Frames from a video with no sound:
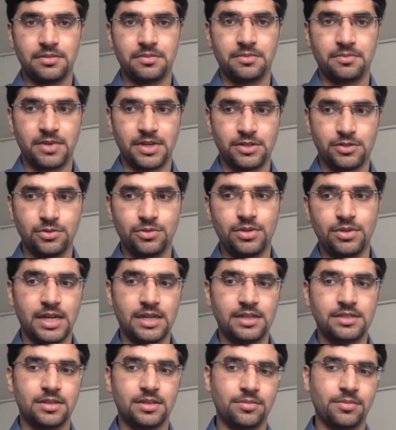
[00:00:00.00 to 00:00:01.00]
do
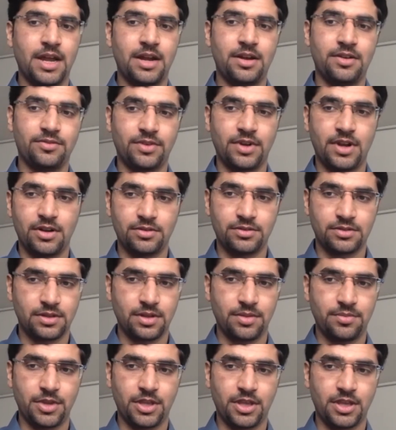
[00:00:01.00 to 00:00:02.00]
need some kind of ground
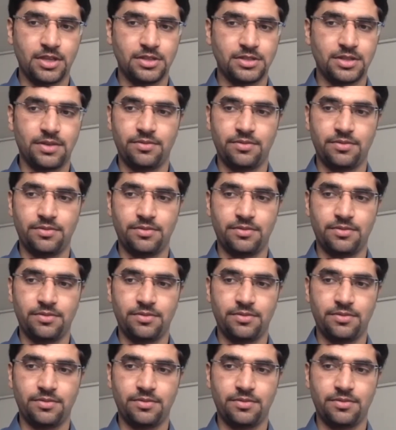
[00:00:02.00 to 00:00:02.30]
communication,